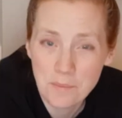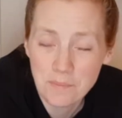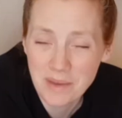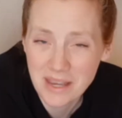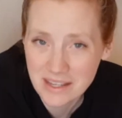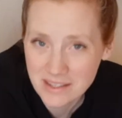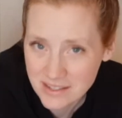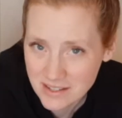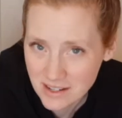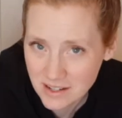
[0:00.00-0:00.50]

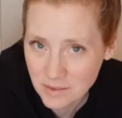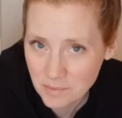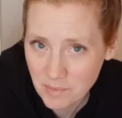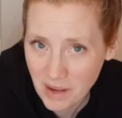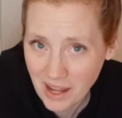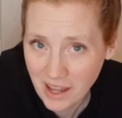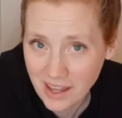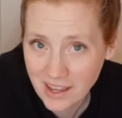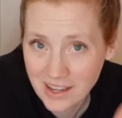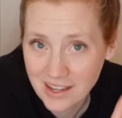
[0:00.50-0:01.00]
Based on
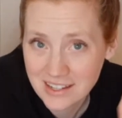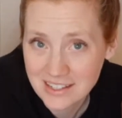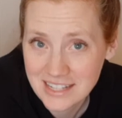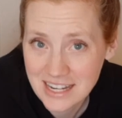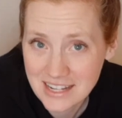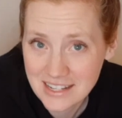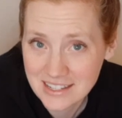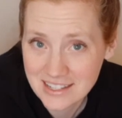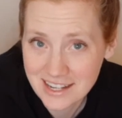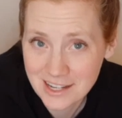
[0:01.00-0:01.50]
my
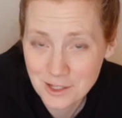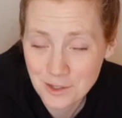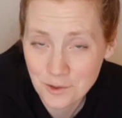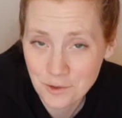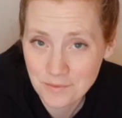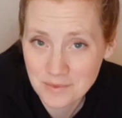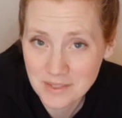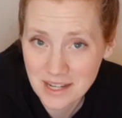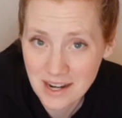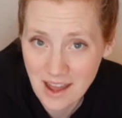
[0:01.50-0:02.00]
taste test
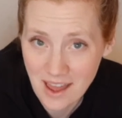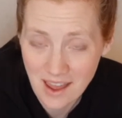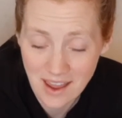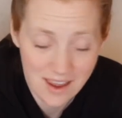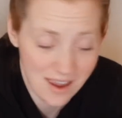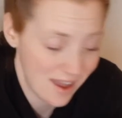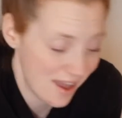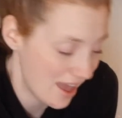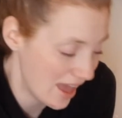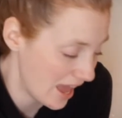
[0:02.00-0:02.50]
from
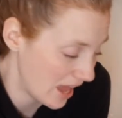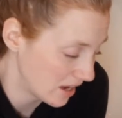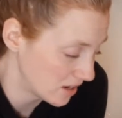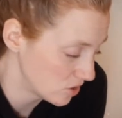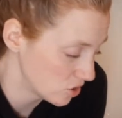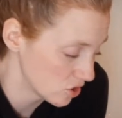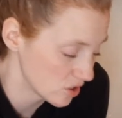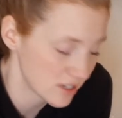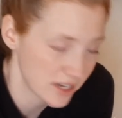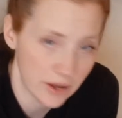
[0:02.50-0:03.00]
today and
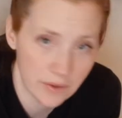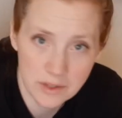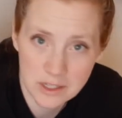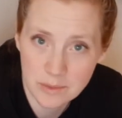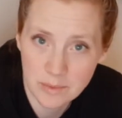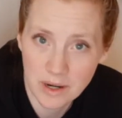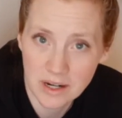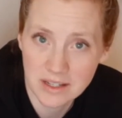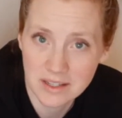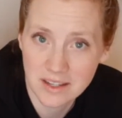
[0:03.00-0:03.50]
just how this
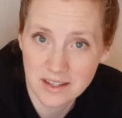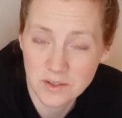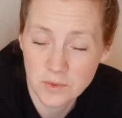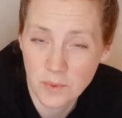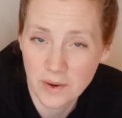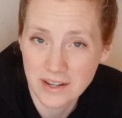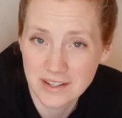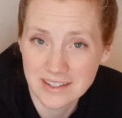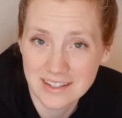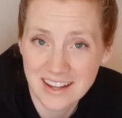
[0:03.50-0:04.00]
process
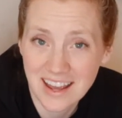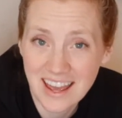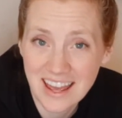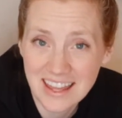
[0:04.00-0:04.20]
went,